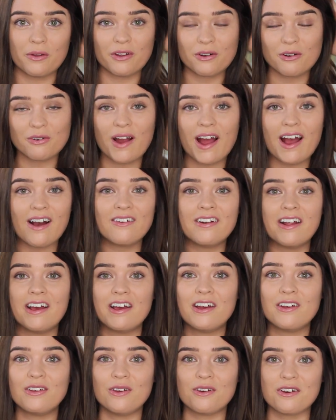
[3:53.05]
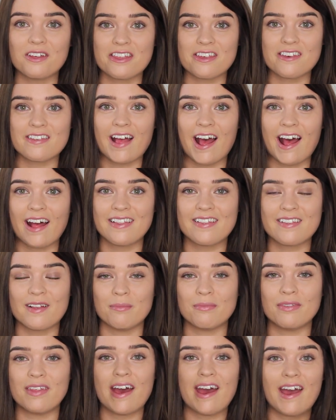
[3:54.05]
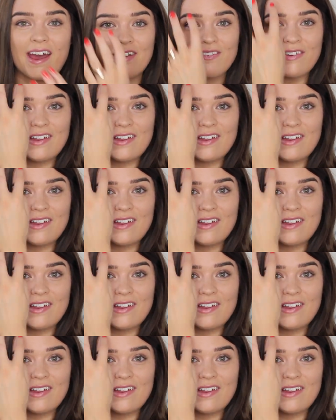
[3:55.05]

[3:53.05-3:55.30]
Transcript: at the crown, you can just add some there.